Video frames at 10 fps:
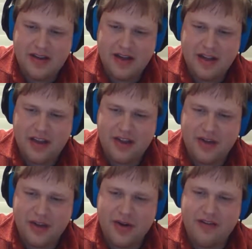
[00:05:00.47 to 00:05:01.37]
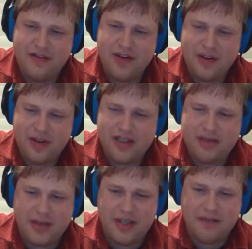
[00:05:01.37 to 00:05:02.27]
I think that whoever
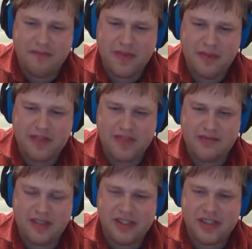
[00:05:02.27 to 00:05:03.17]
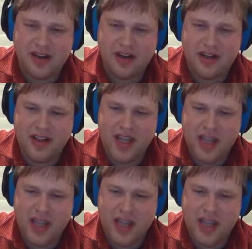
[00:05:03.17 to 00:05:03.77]
nursed me must have been shockingly